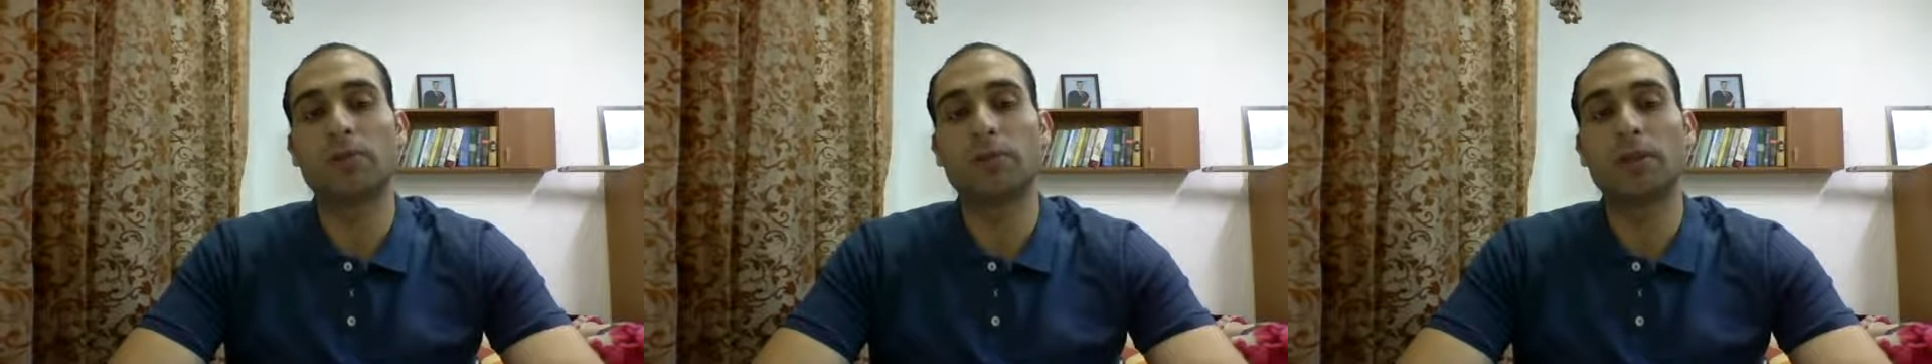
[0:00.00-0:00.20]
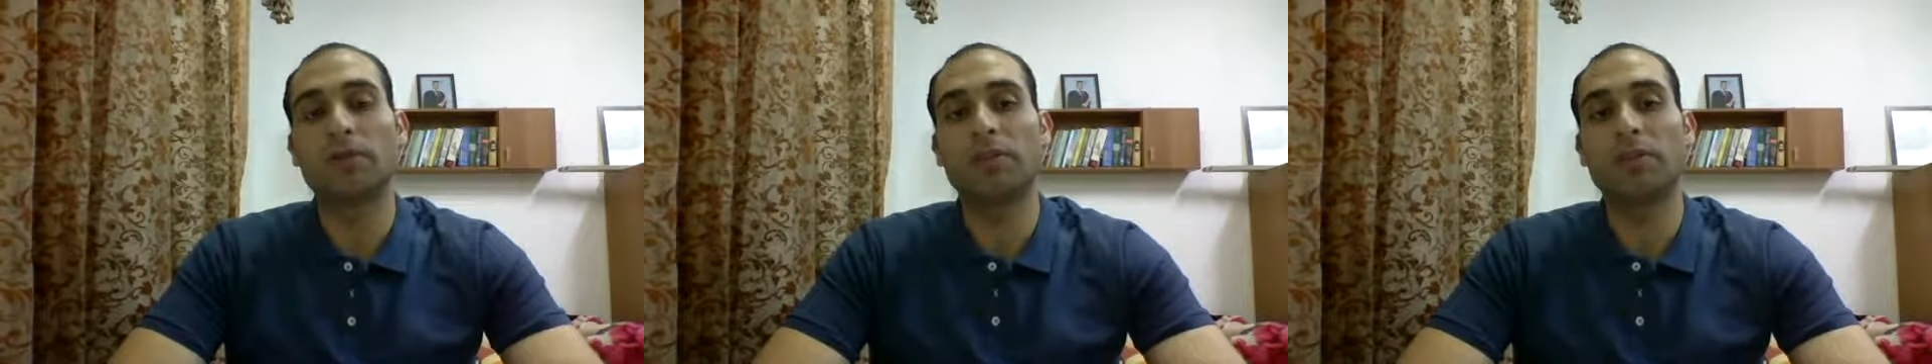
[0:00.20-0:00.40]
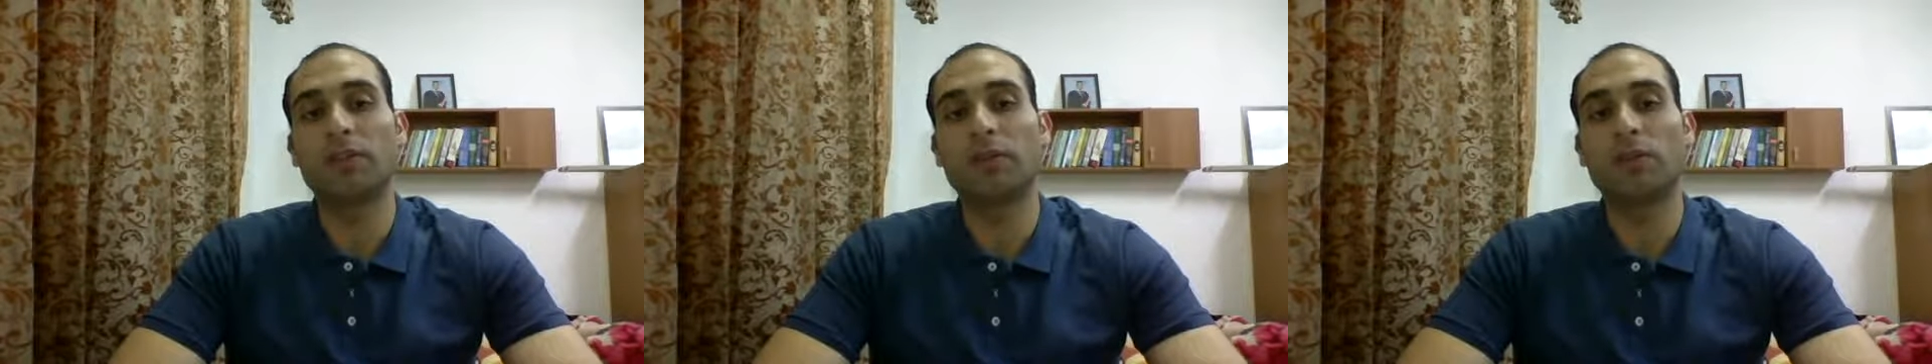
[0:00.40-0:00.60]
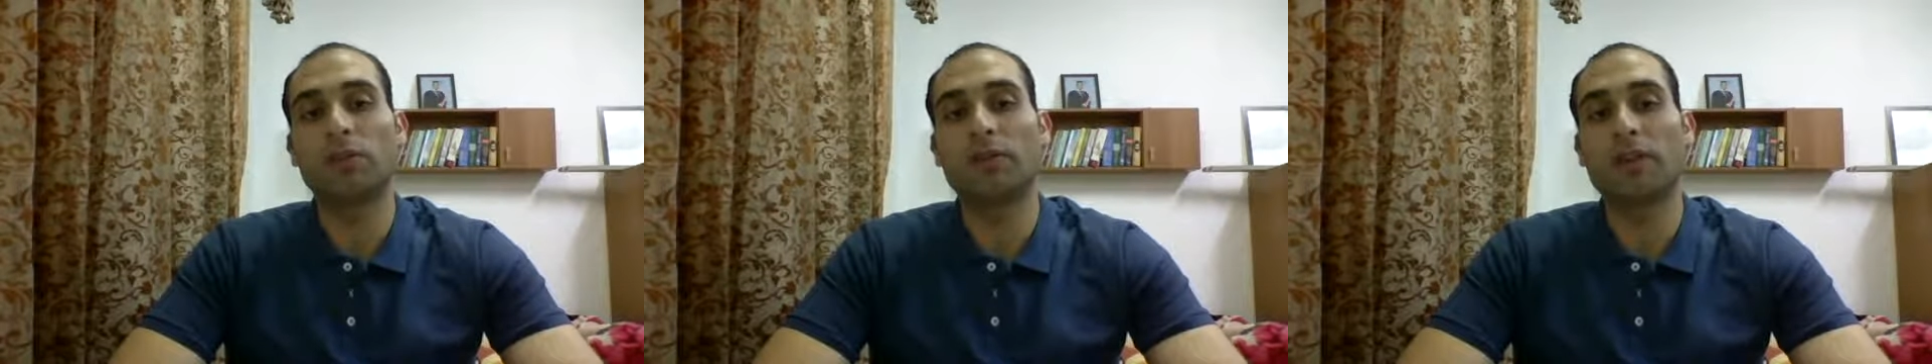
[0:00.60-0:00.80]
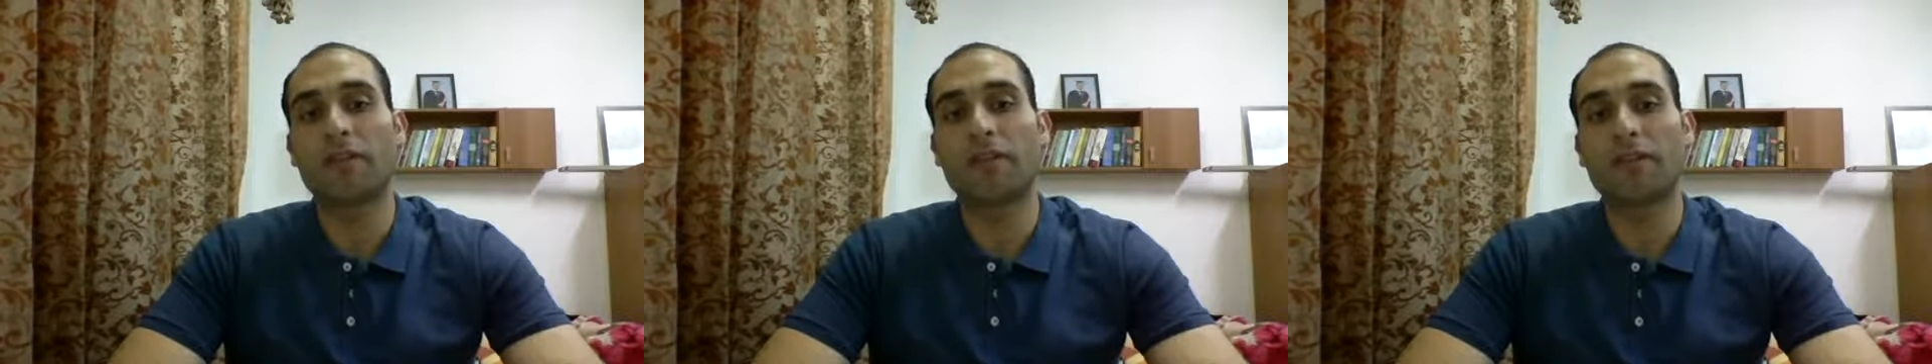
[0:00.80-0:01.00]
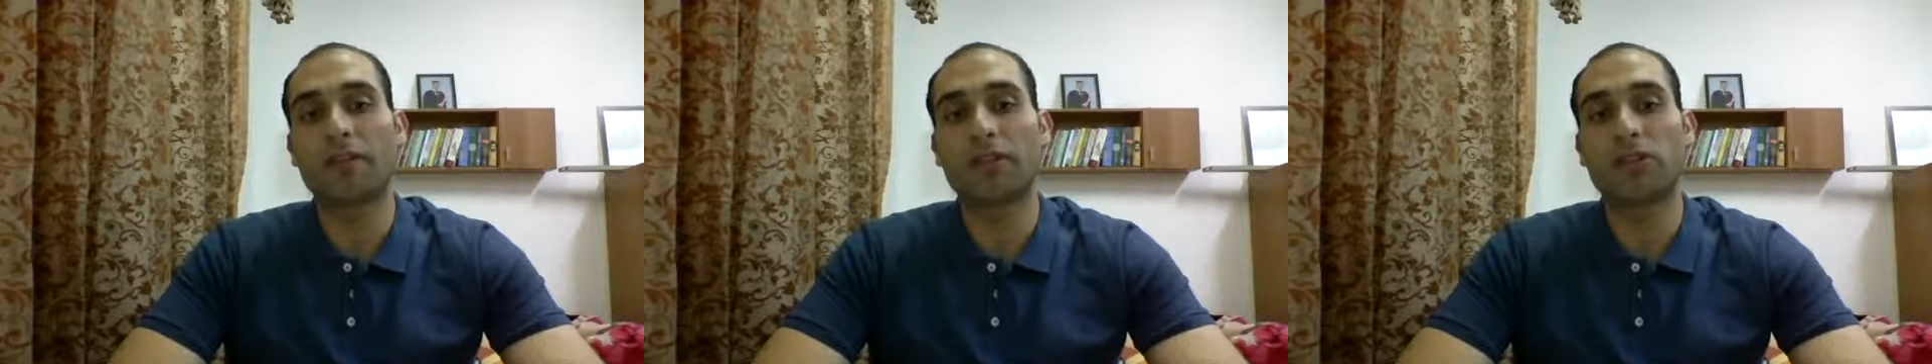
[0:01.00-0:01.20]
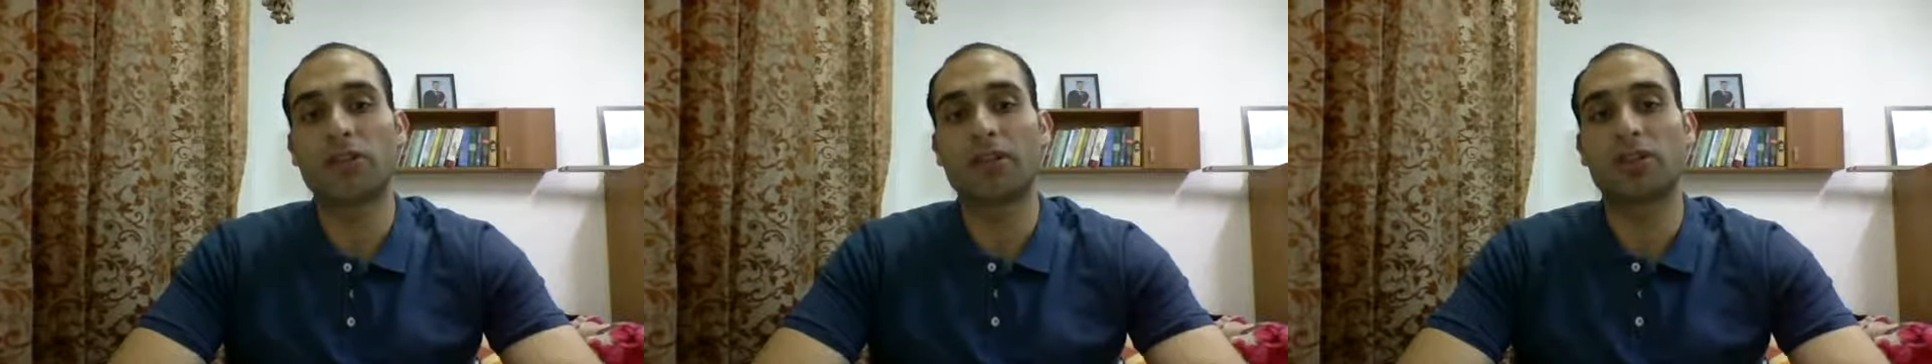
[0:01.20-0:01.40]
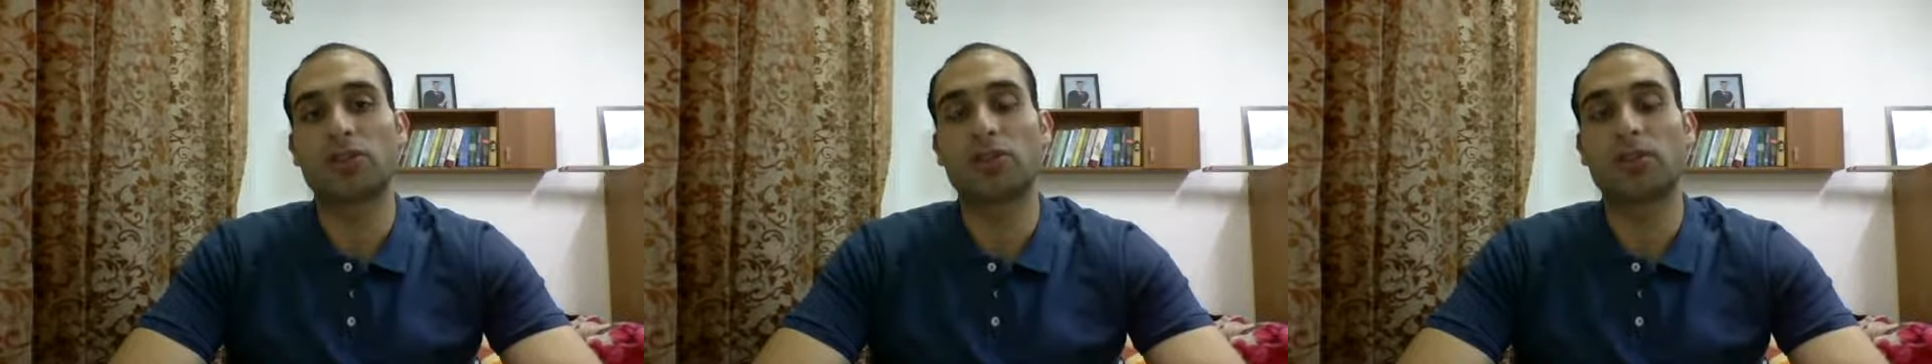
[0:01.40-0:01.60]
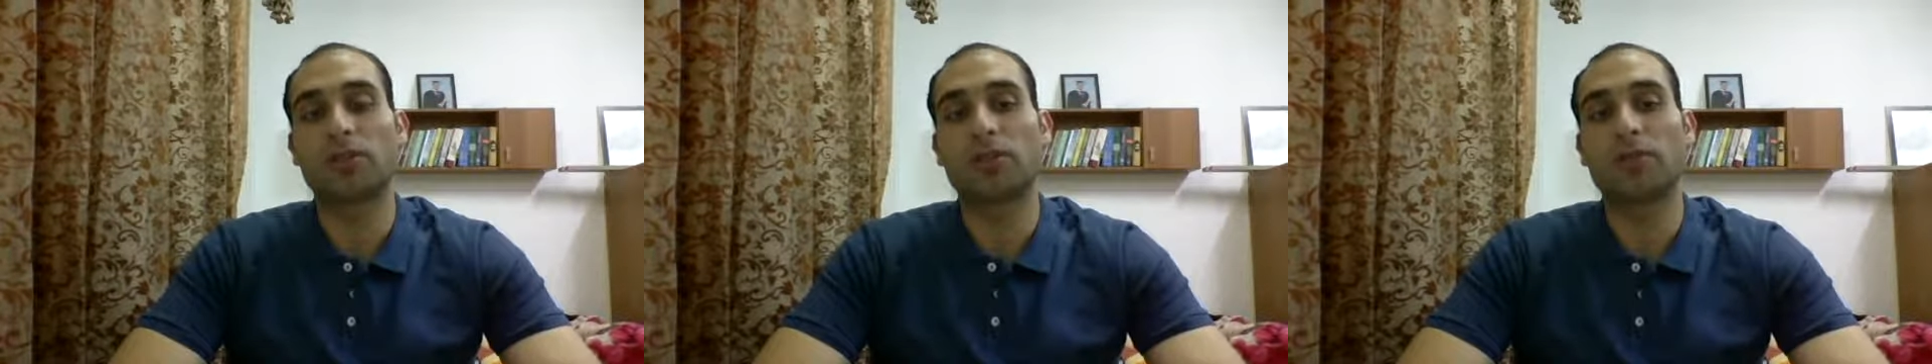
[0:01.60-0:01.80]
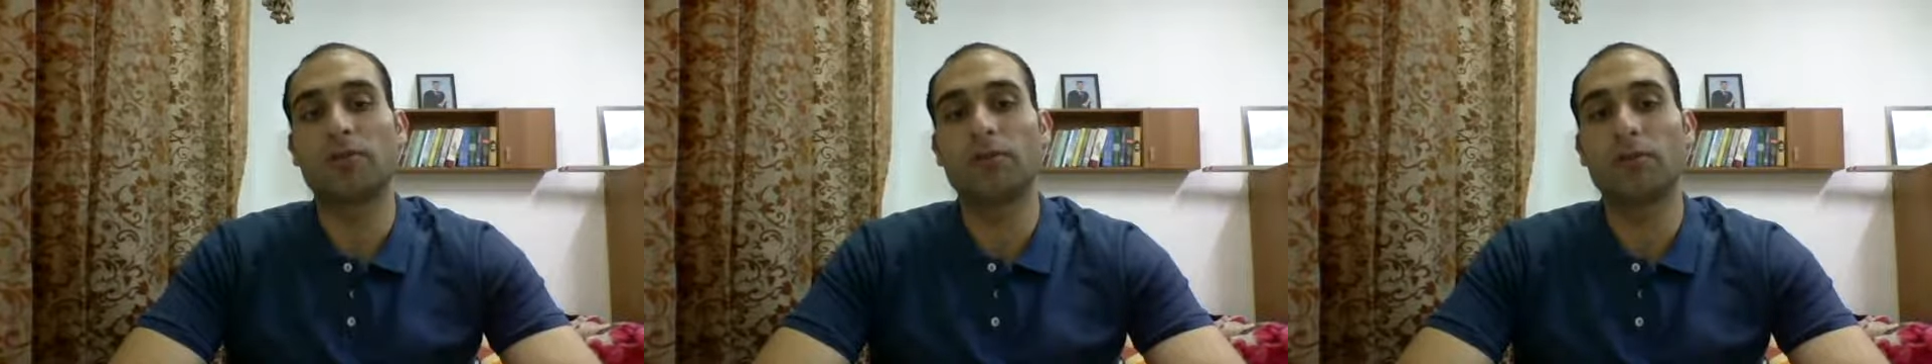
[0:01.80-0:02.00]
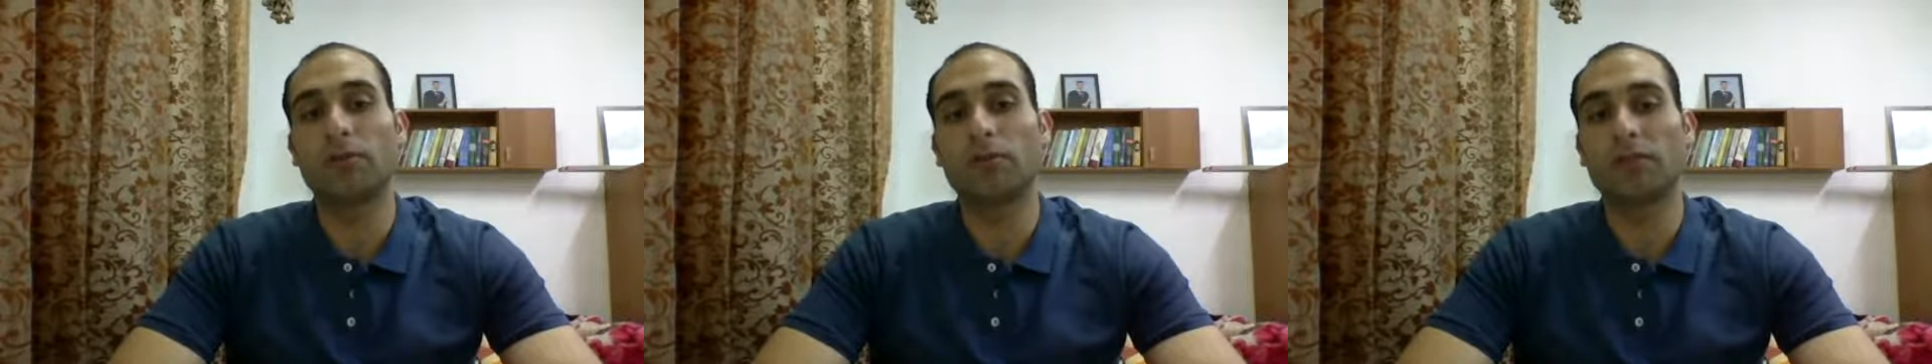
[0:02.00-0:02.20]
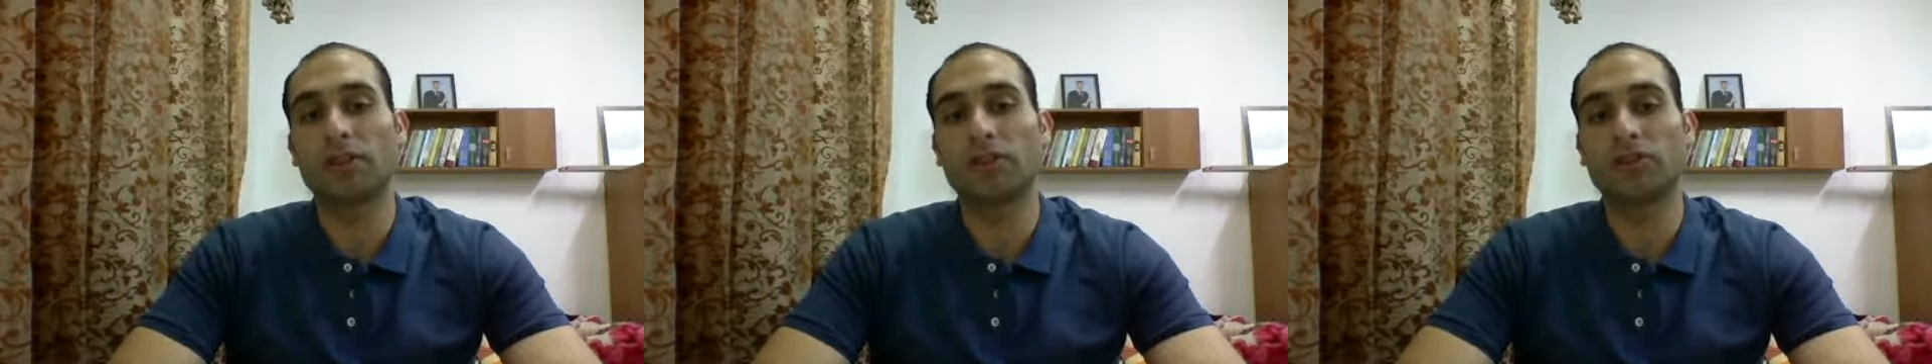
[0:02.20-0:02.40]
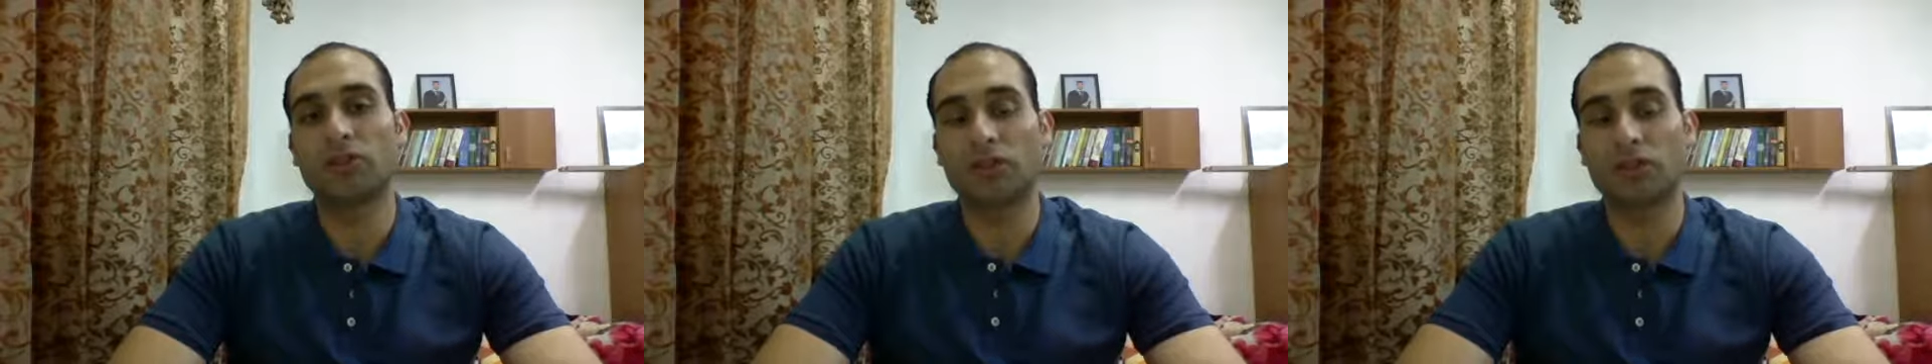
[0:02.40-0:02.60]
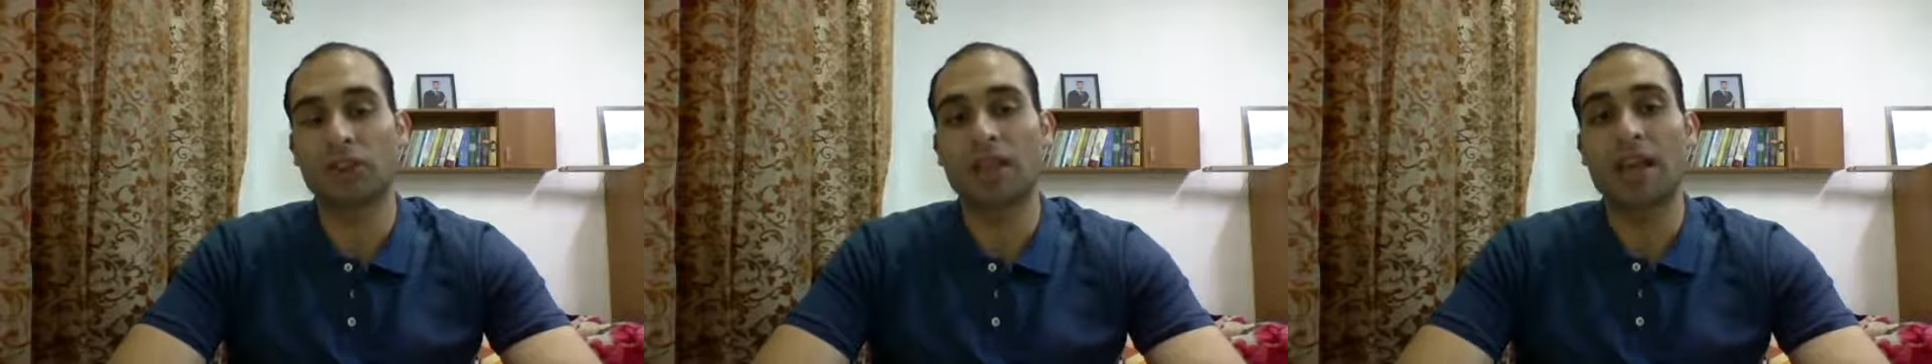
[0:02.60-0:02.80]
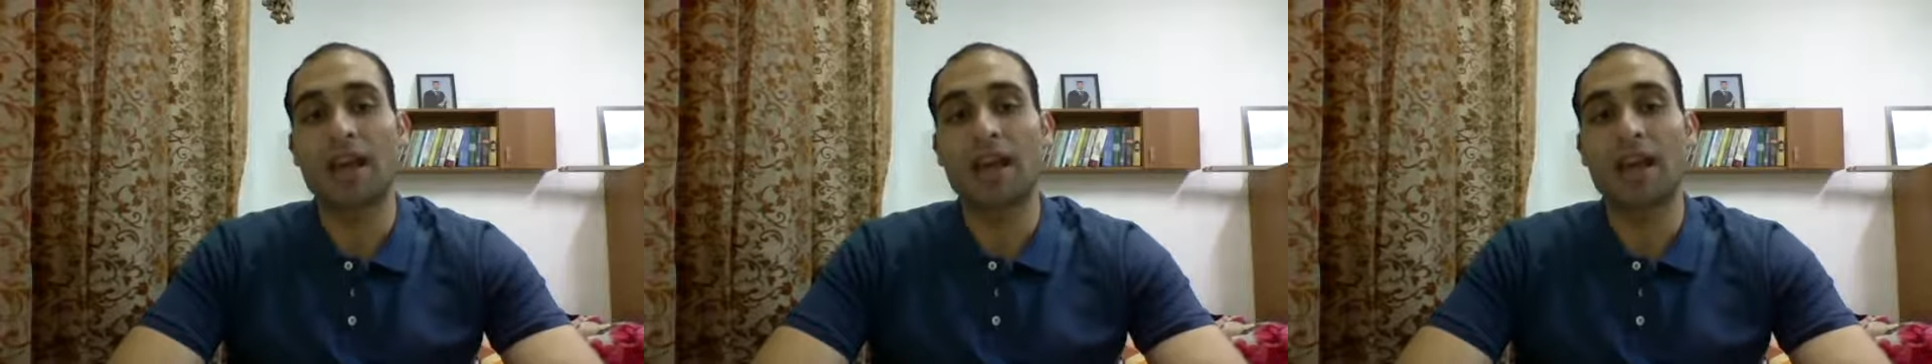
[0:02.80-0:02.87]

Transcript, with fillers: be full of affection, and should be full of interest.